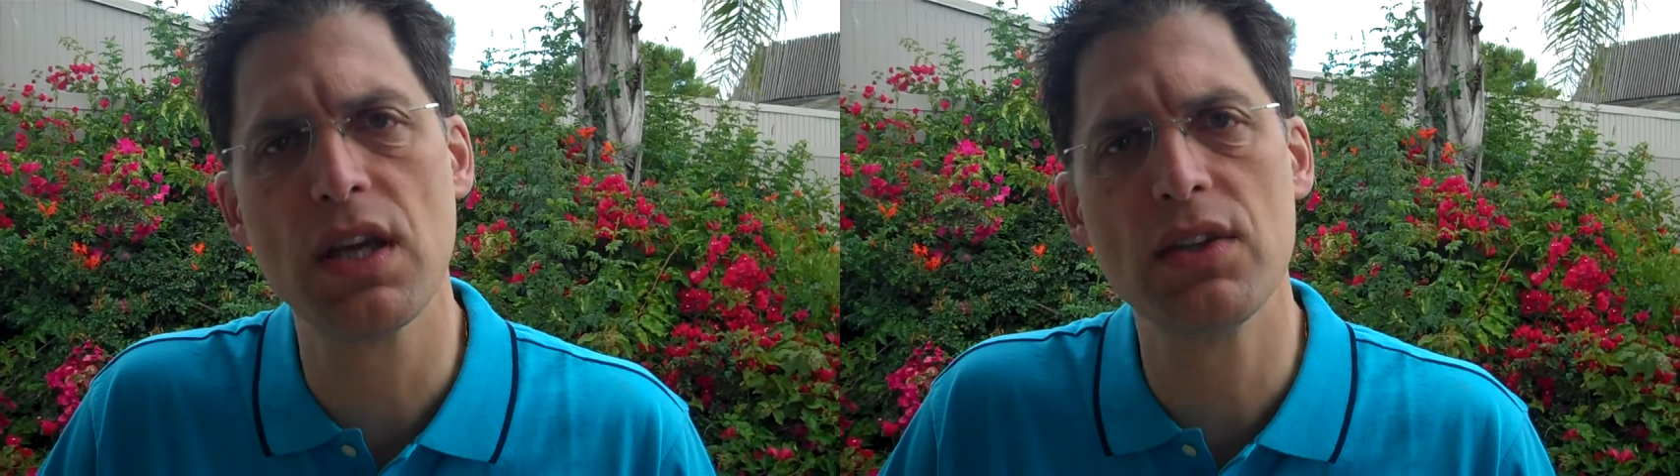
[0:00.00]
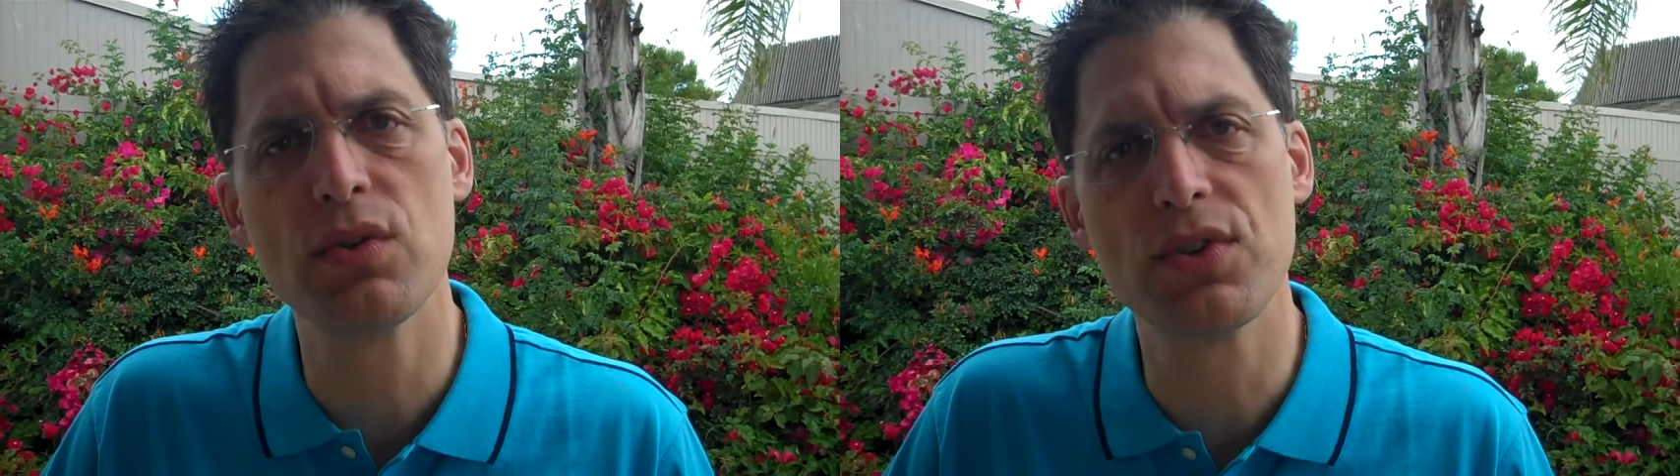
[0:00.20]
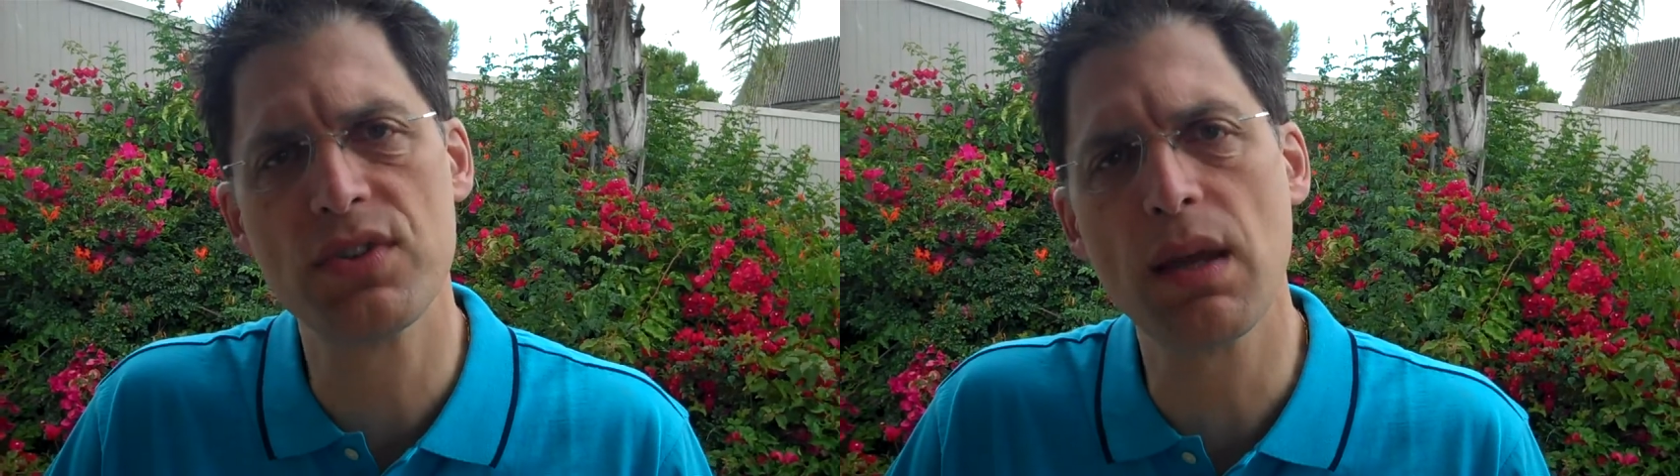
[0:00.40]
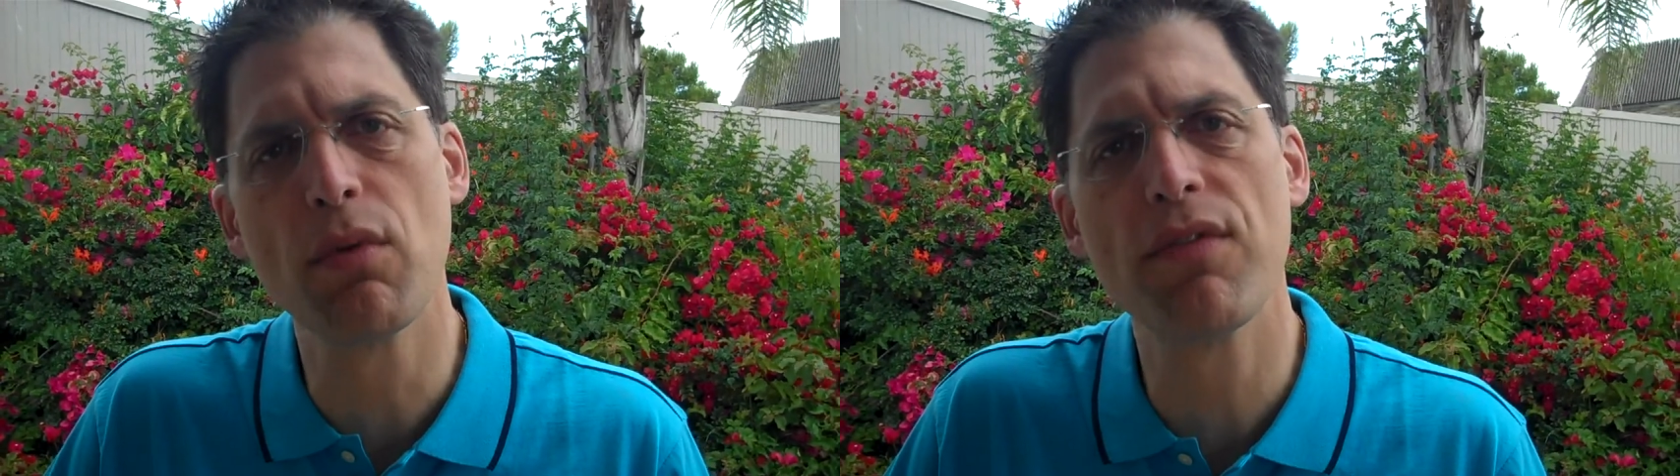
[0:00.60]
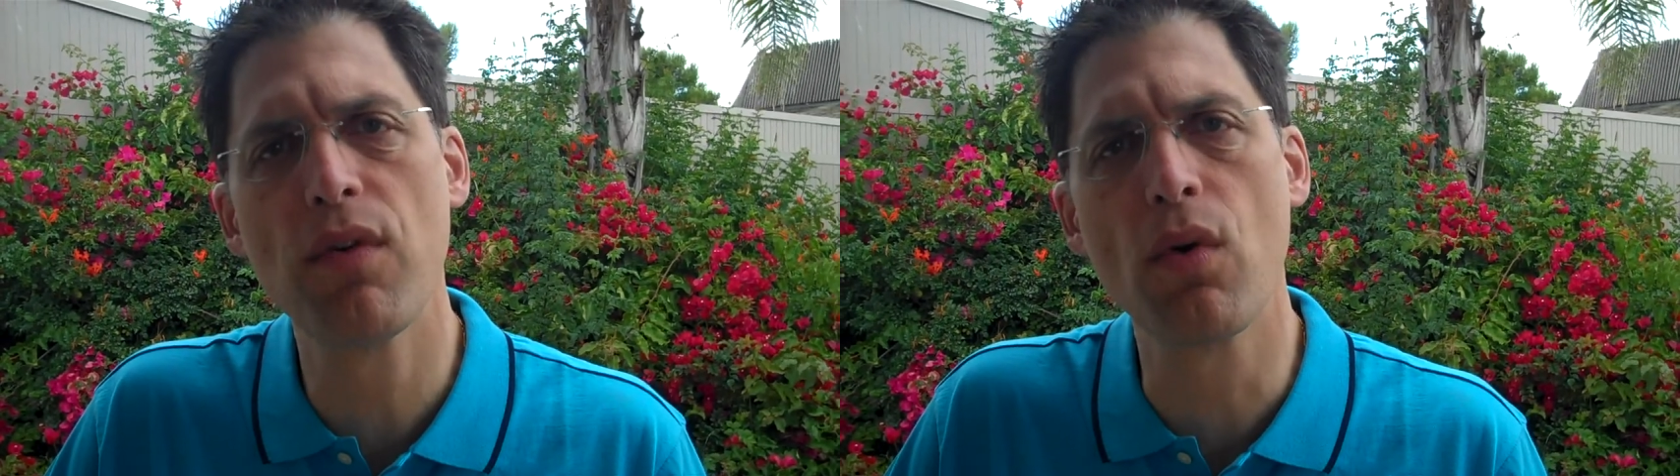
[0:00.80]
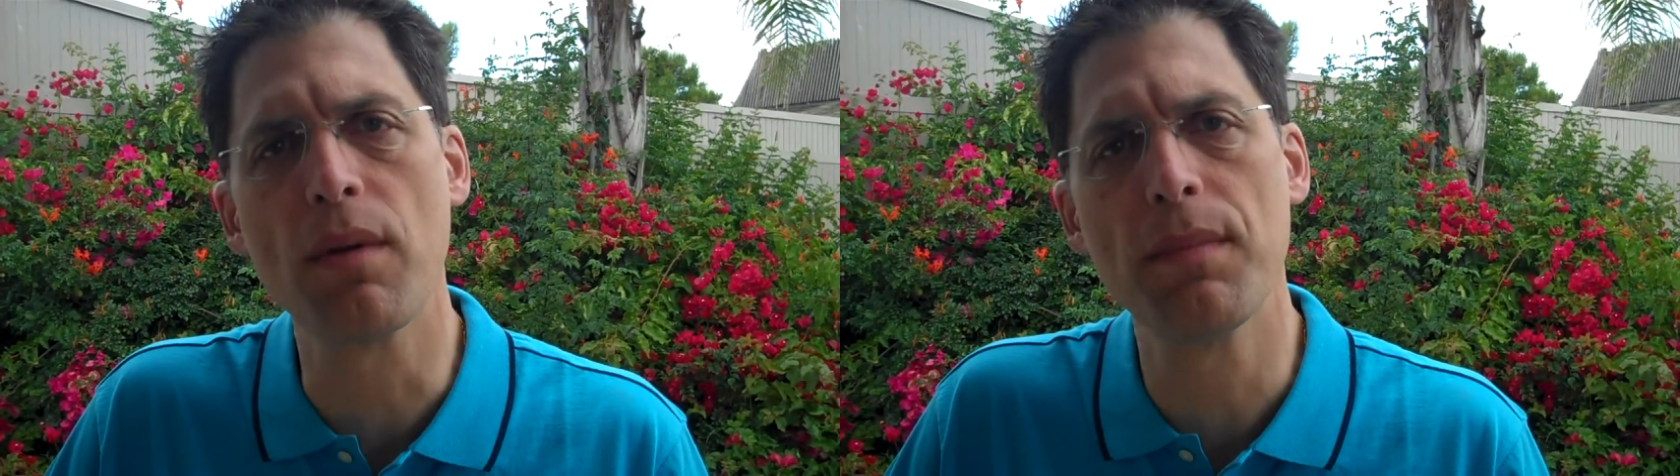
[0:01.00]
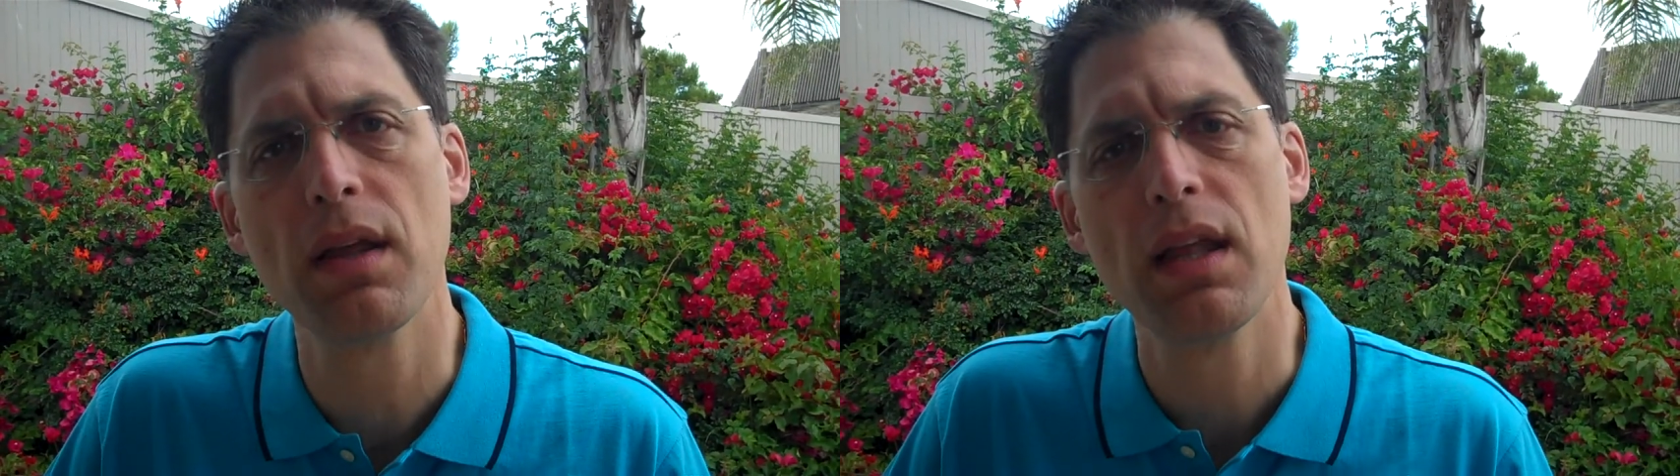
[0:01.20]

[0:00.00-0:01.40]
into a stable form